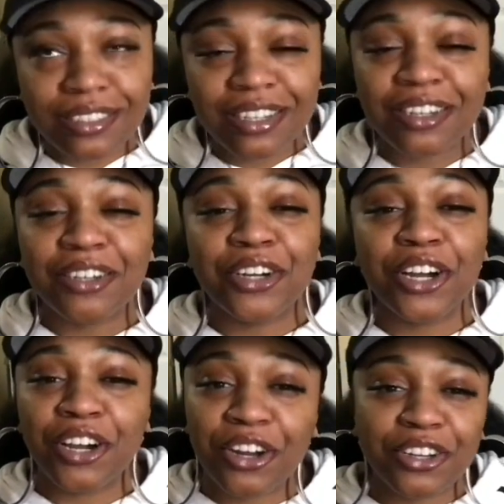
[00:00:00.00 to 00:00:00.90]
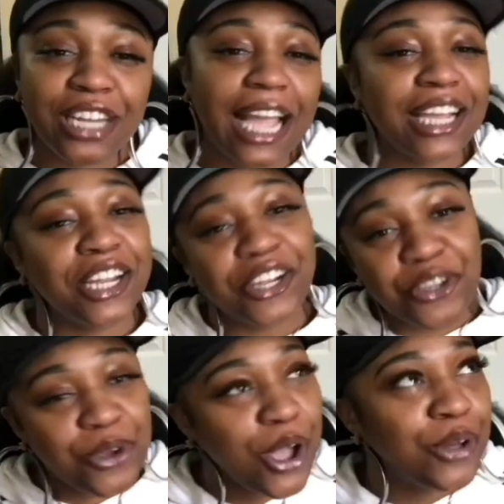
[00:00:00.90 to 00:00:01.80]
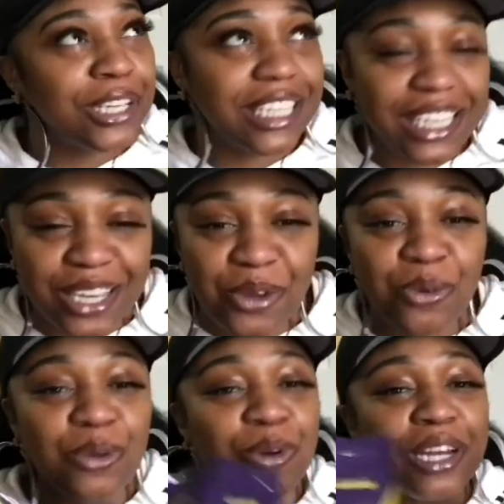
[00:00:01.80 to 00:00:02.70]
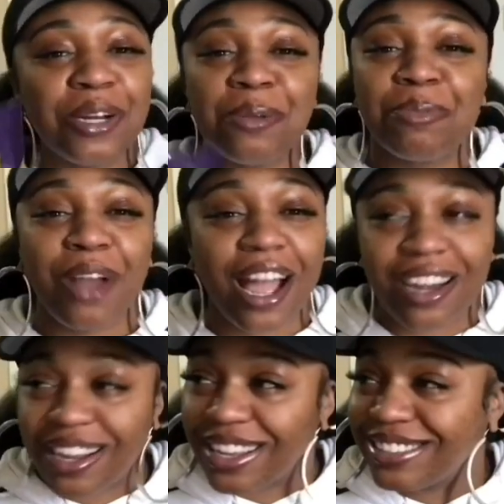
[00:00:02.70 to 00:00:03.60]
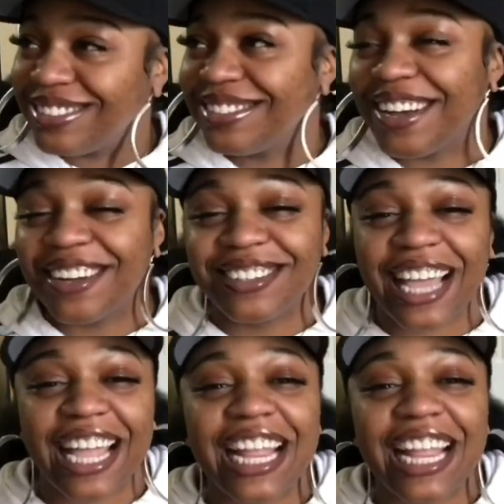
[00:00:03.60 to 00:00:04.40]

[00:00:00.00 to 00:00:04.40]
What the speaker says: girl, like, here you go again with one of them products, you know, like